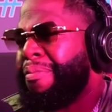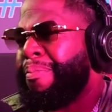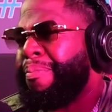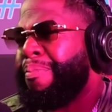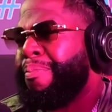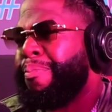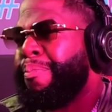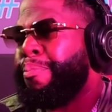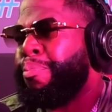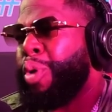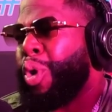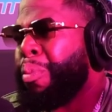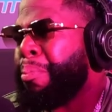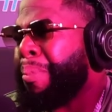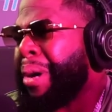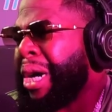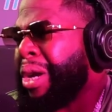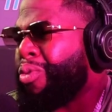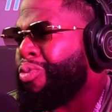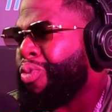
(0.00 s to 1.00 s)
And, you know, I
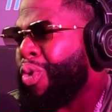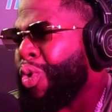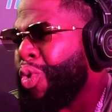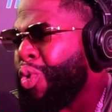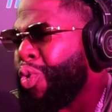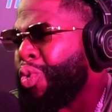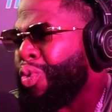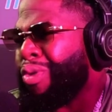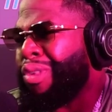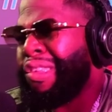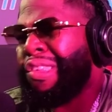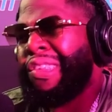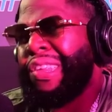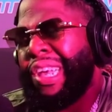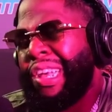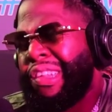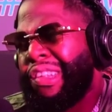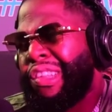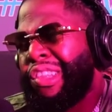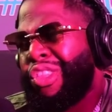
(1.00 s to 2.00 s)
have
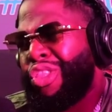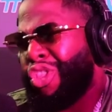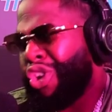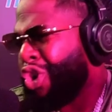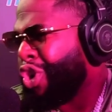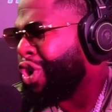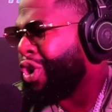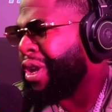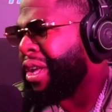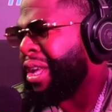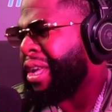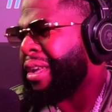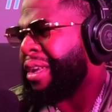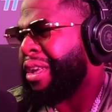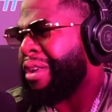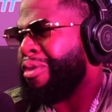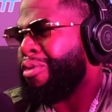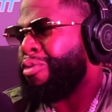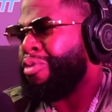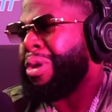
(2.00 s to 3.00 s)
Brookman Road,
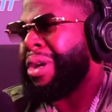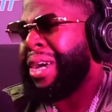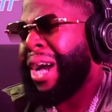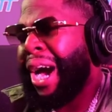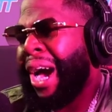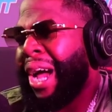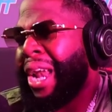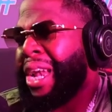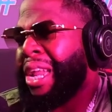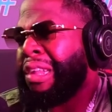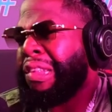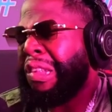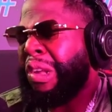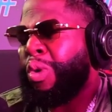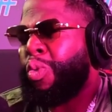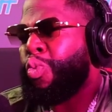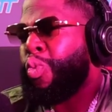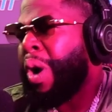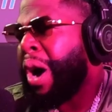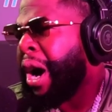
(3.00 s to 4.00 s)

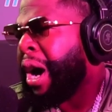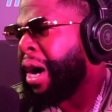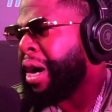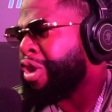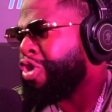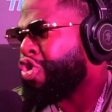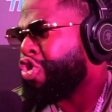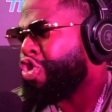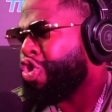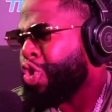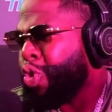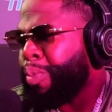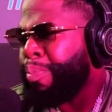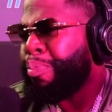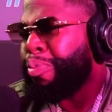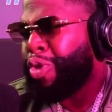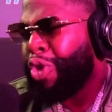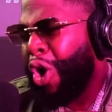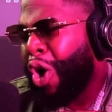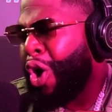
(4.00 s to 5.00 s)
630, Regardless
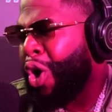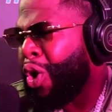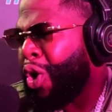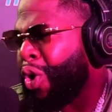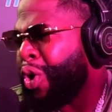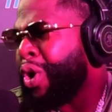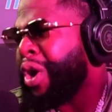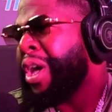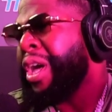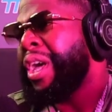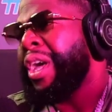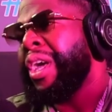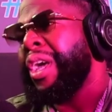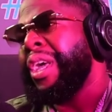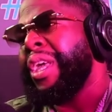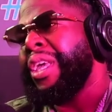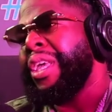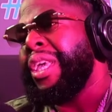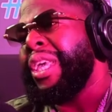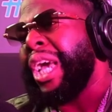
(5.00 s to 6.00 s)
of What, Stoop
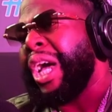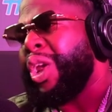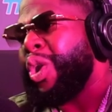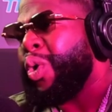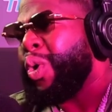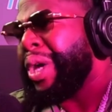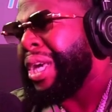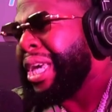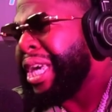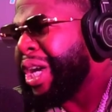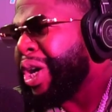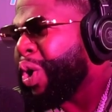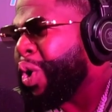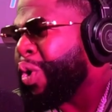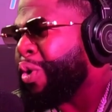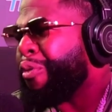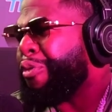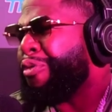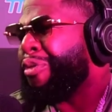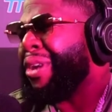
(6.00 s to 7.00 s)
Down,
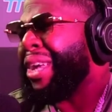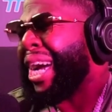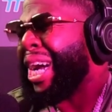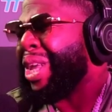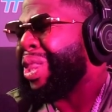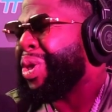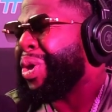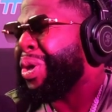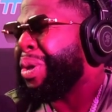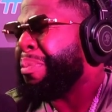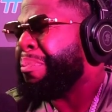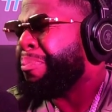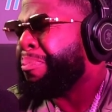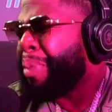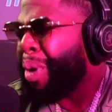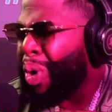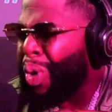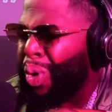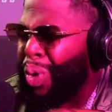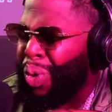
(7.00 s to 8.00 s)
Yellow
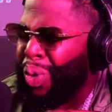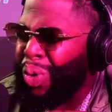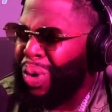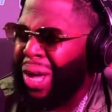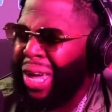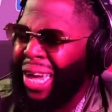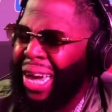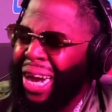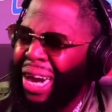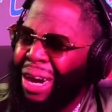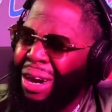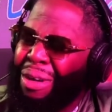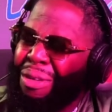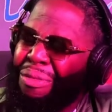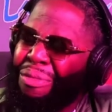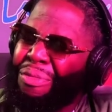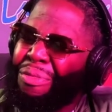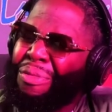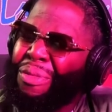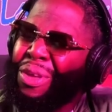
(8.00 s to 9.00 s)
Eagle, VI to the
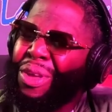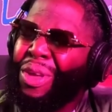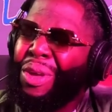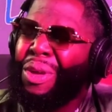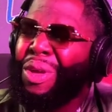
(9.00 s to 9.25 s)
Bone.